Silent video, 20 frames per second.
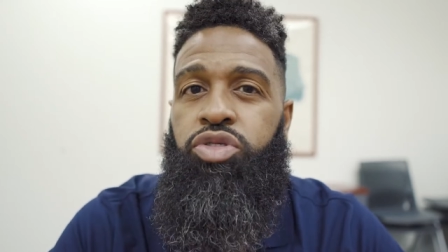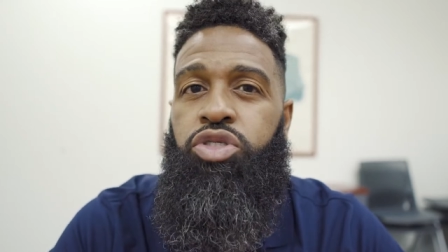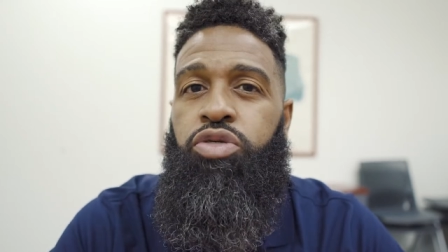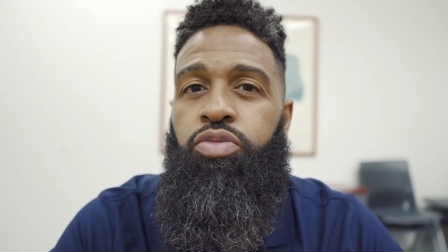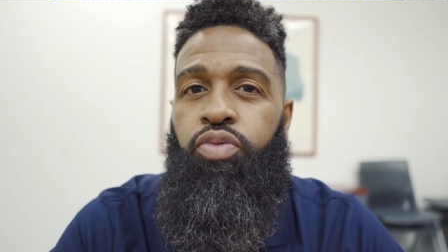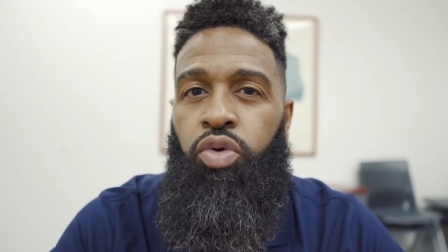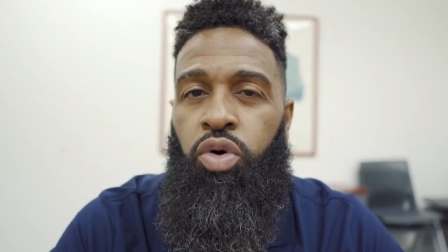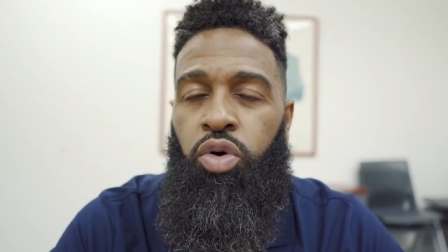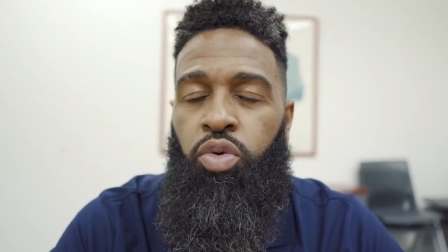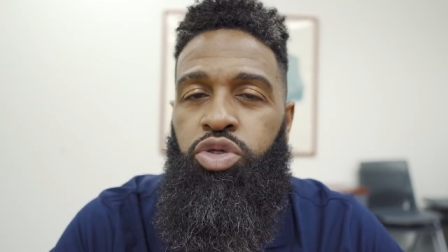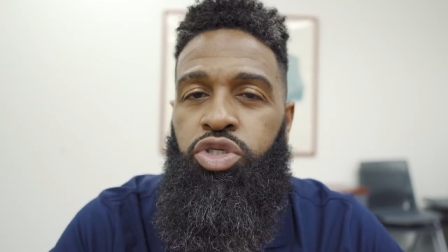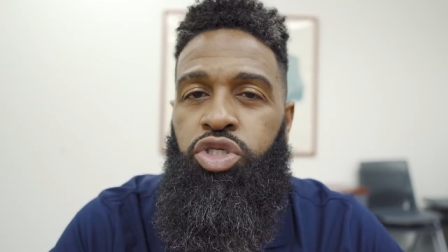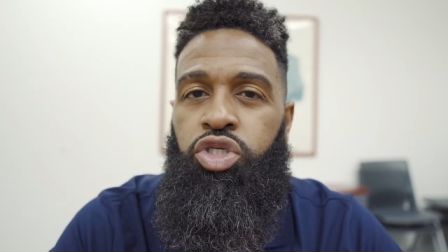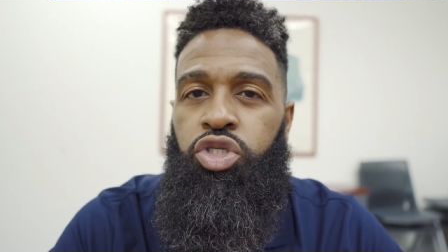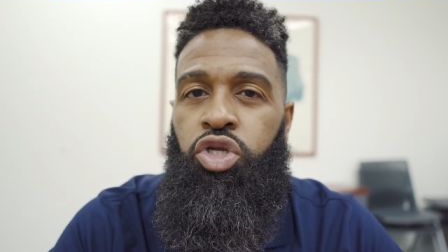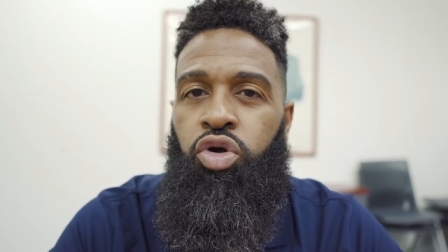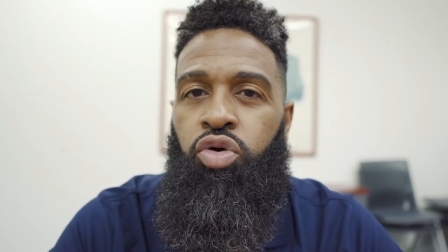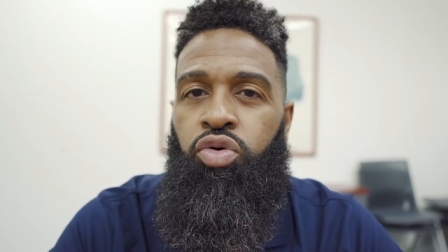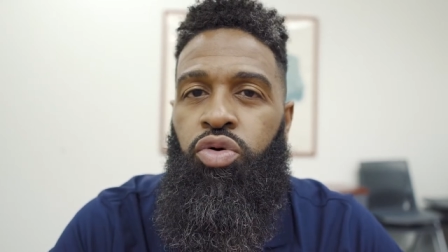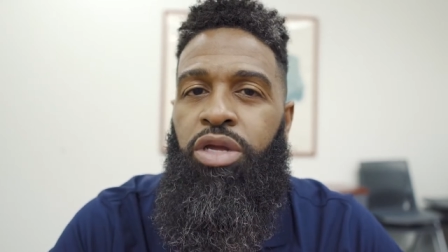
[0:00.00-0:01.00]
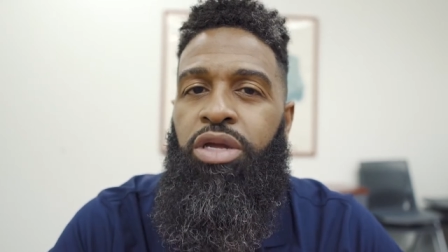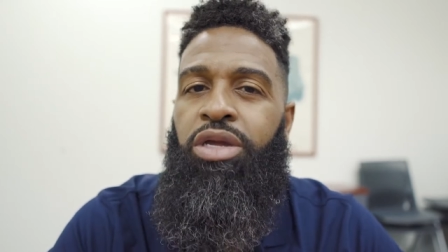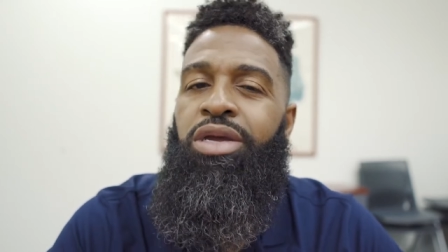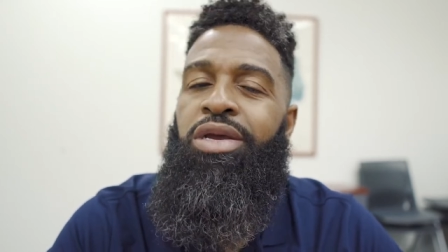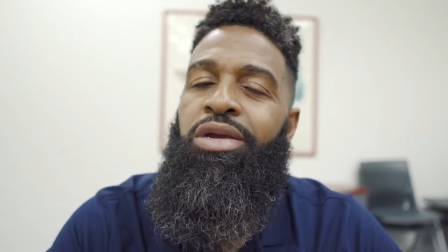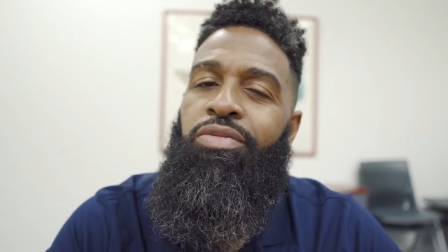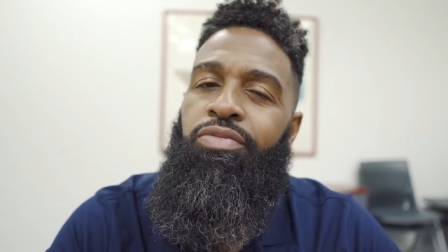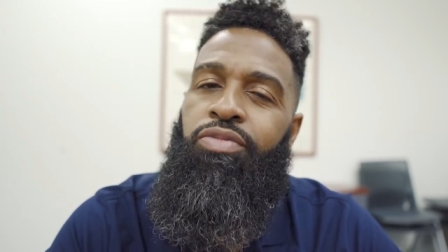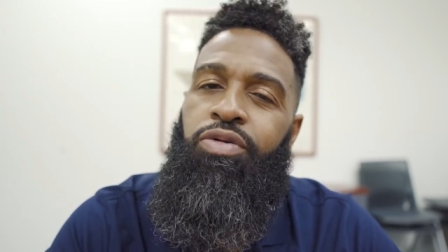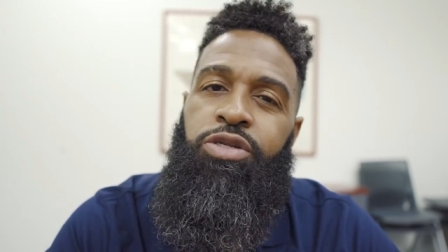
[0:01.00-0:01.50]
Support what you're doing.
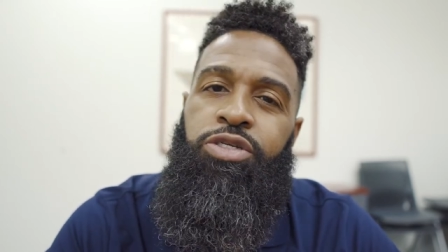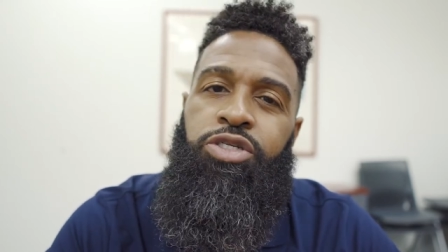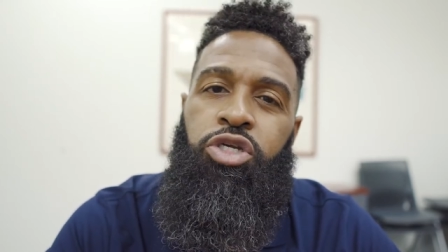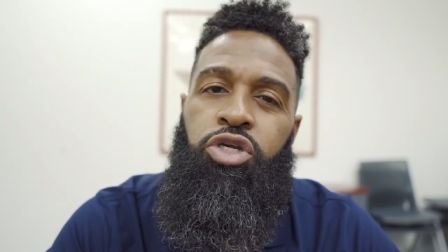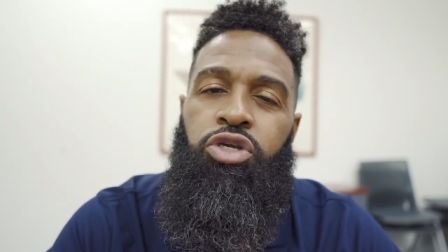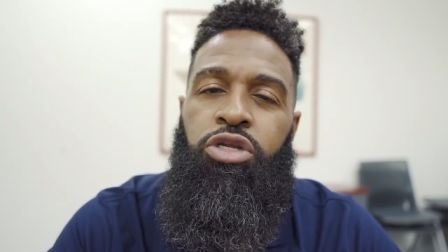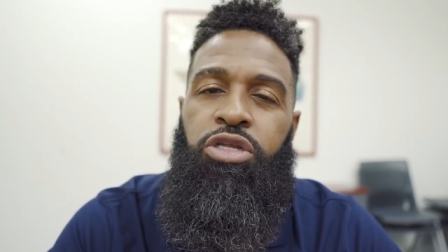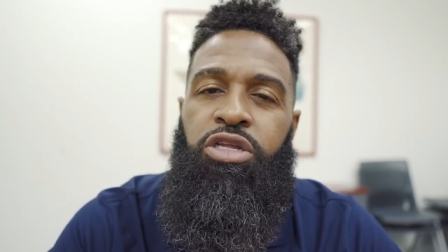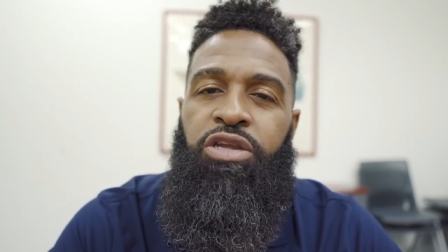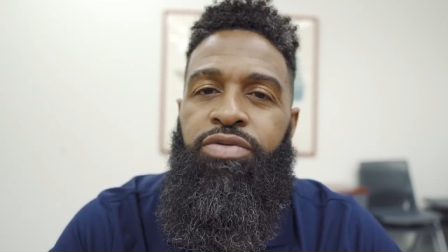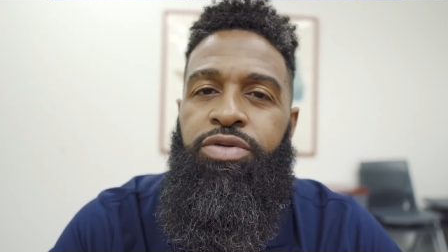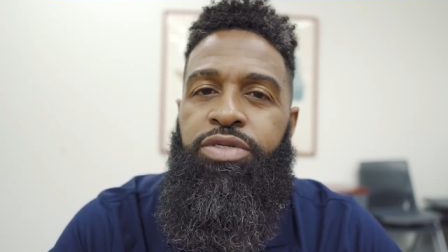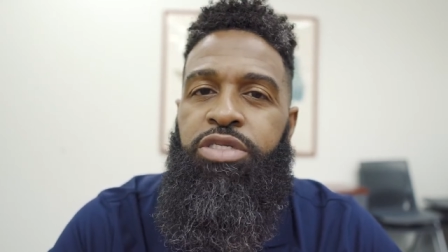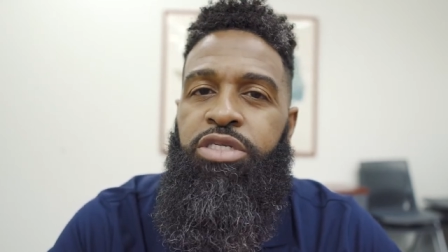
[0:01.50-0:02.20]
Pretty sure you never